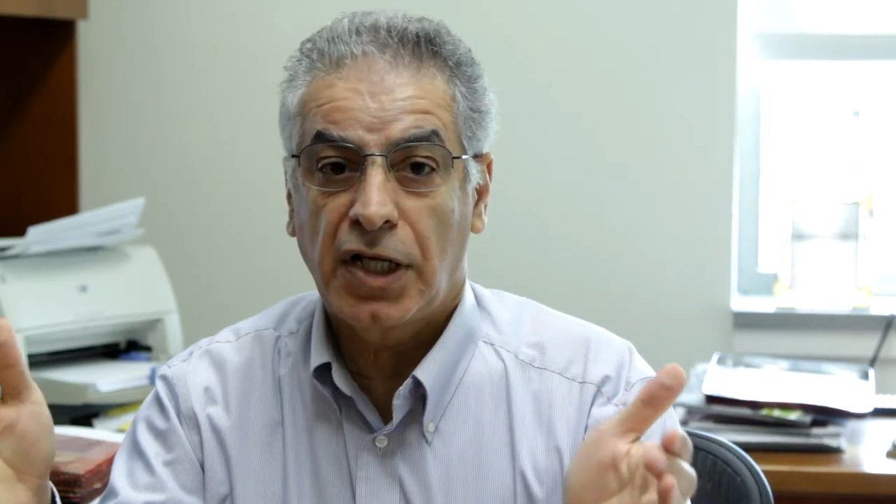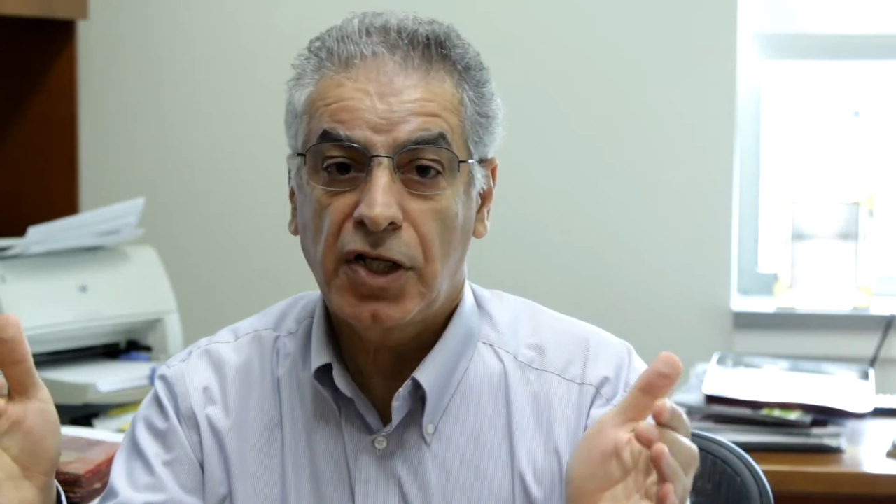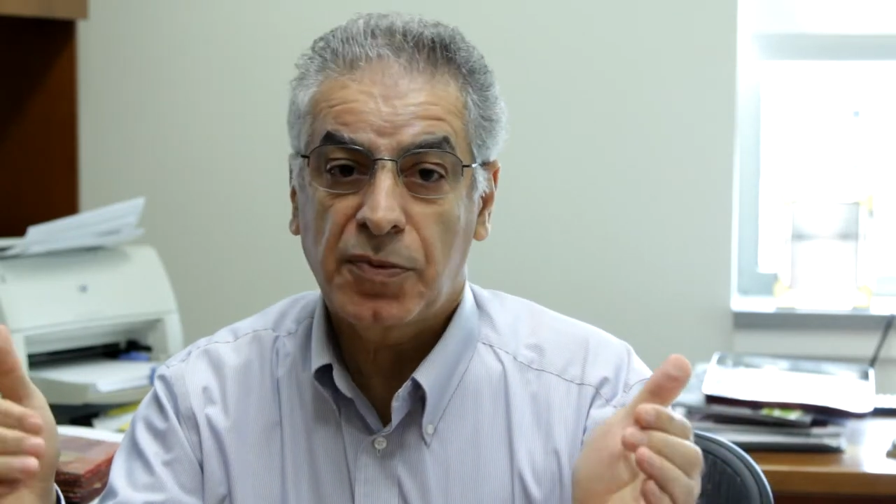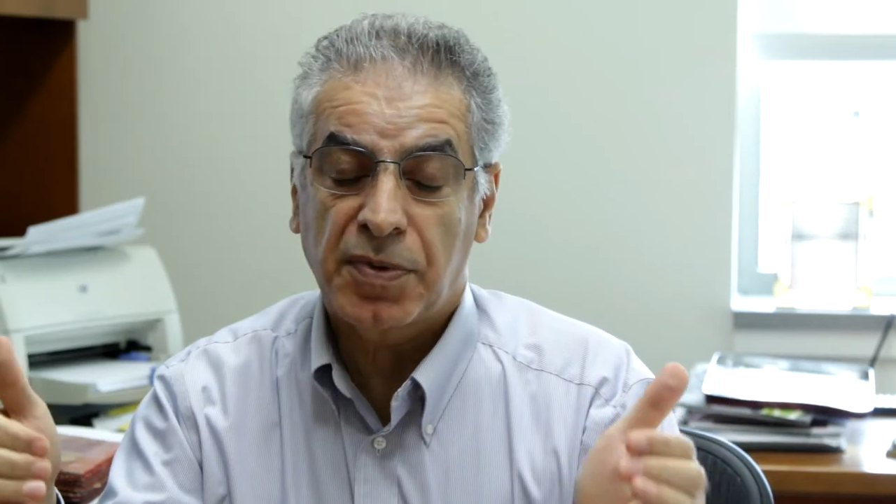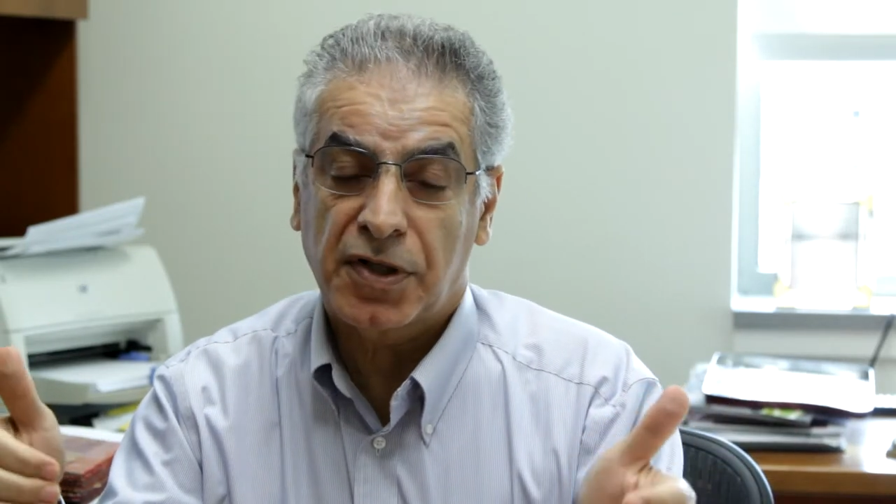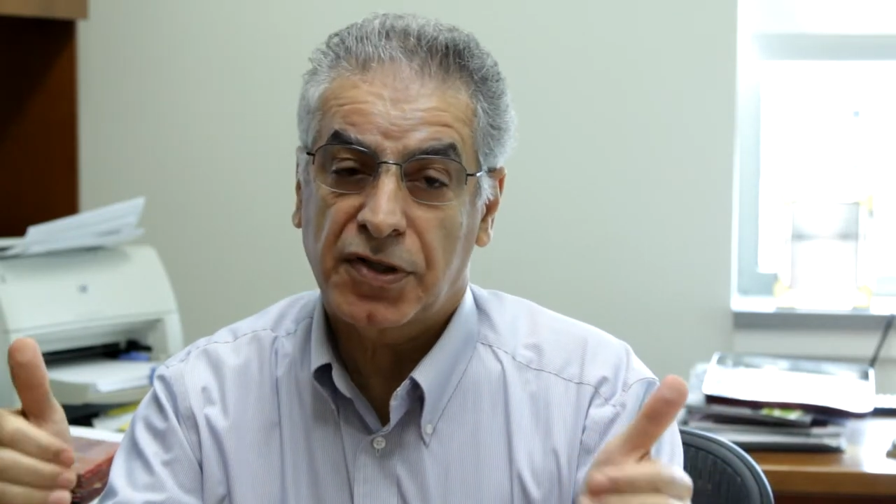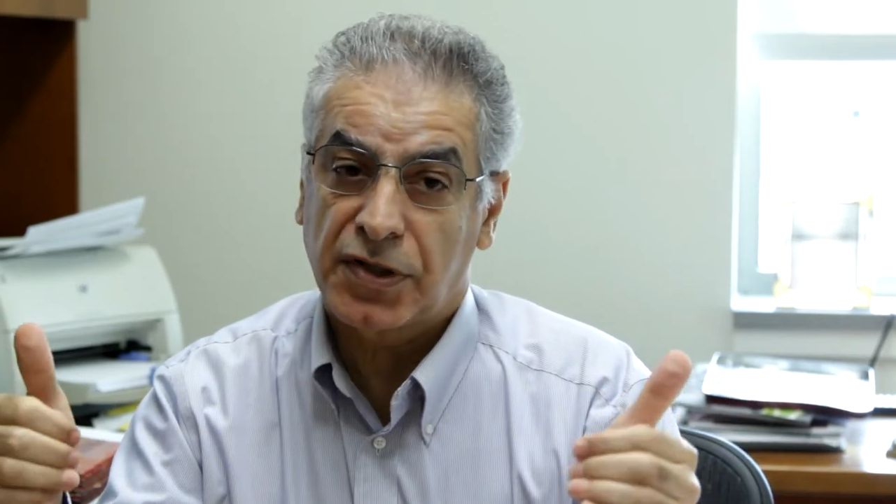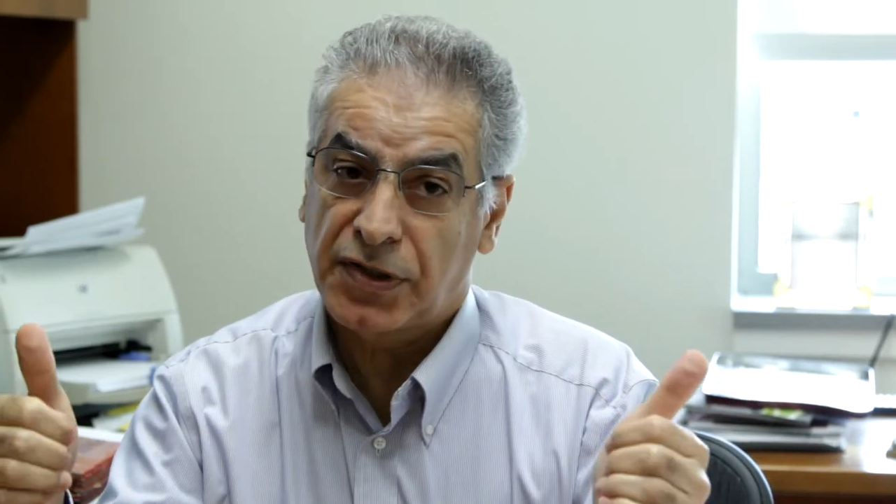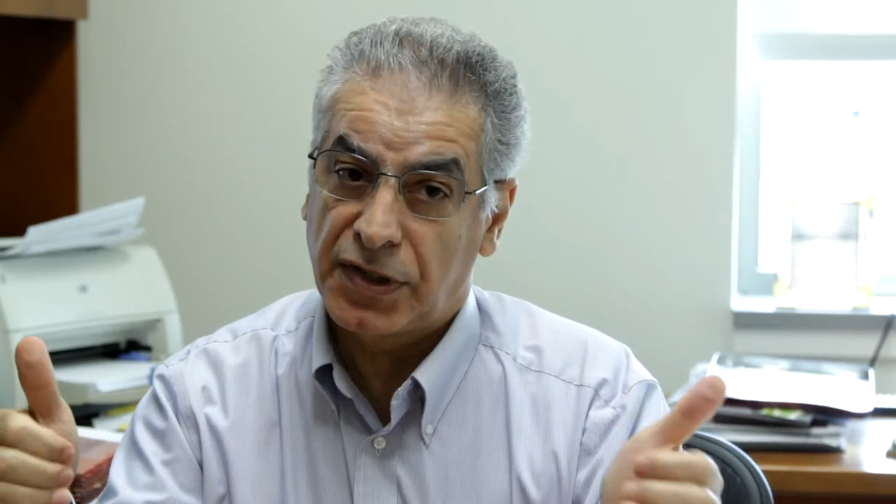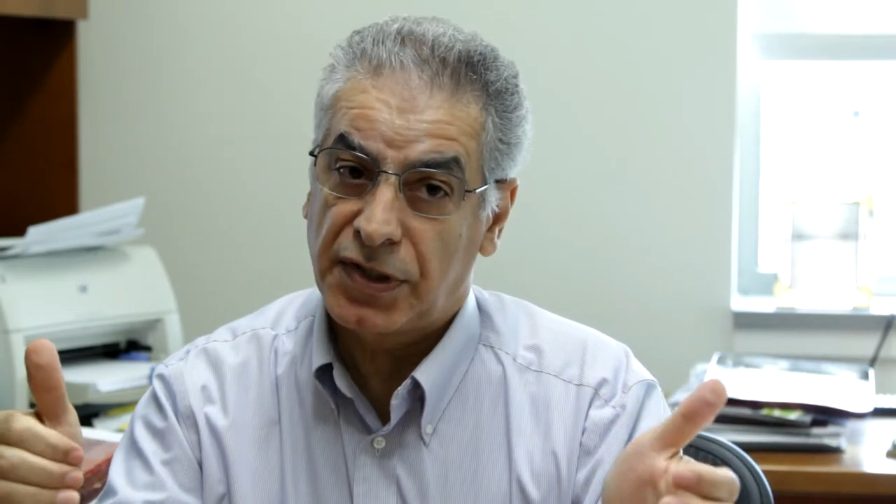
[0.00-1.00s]
each
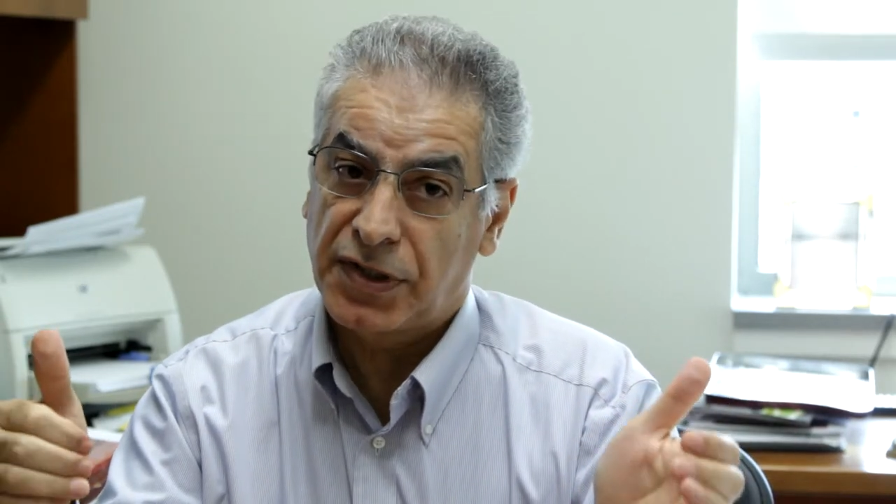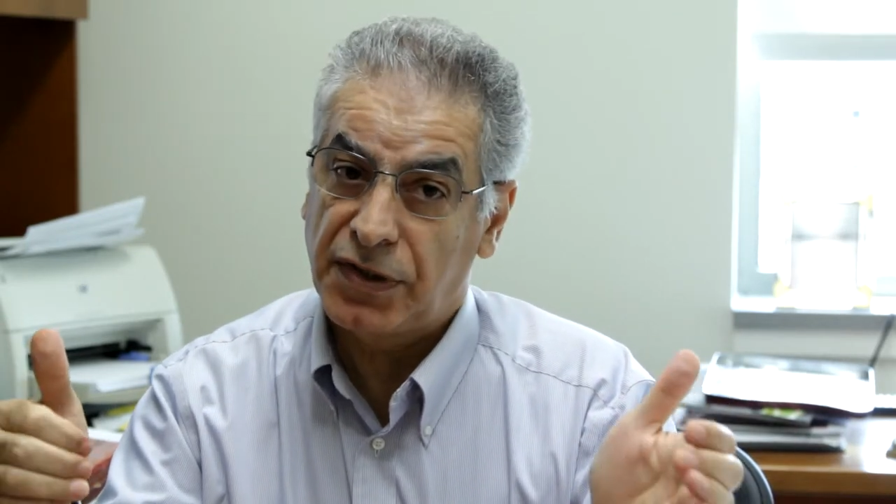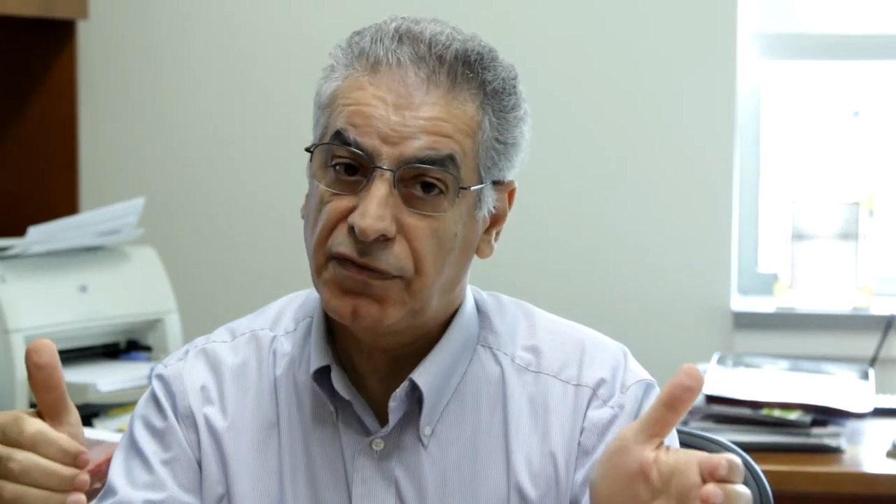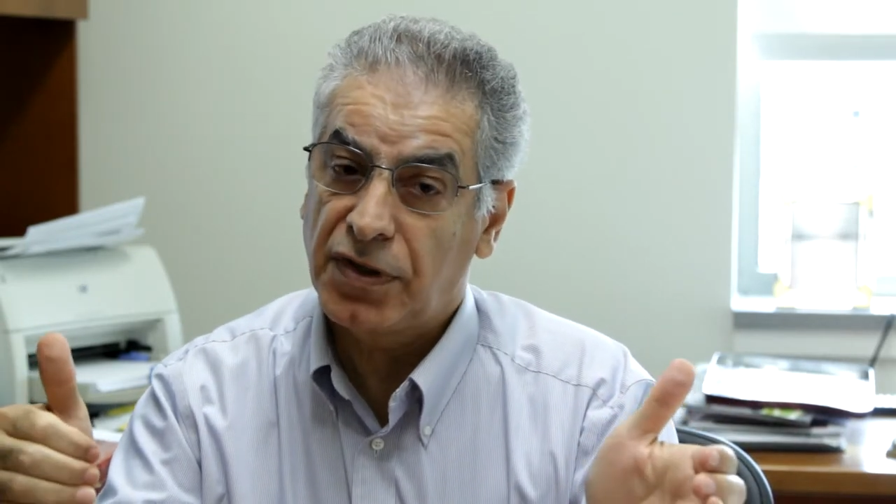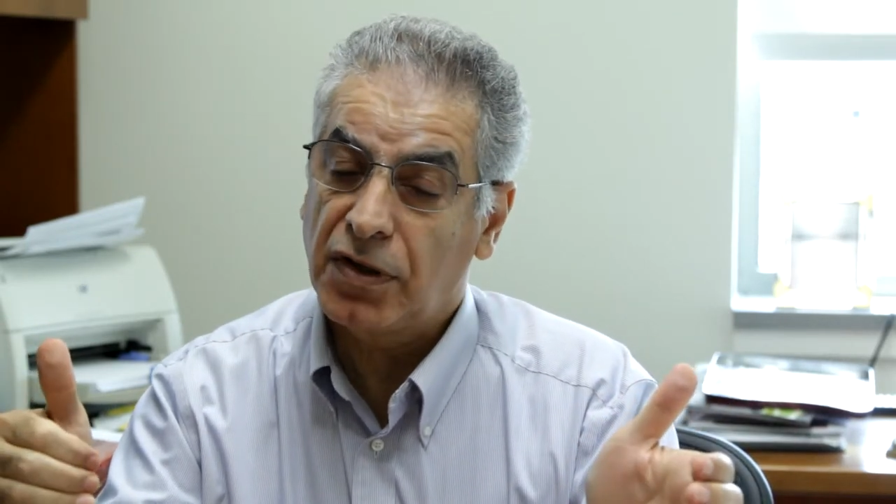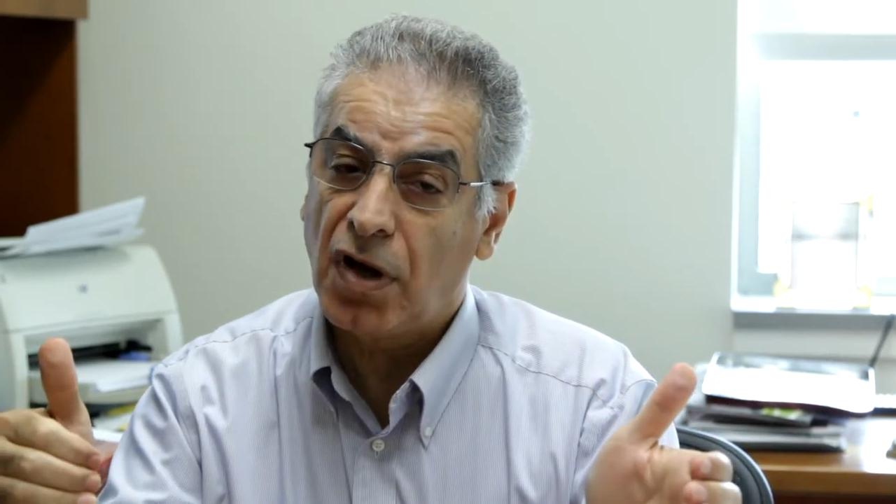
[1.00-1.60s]
person sees different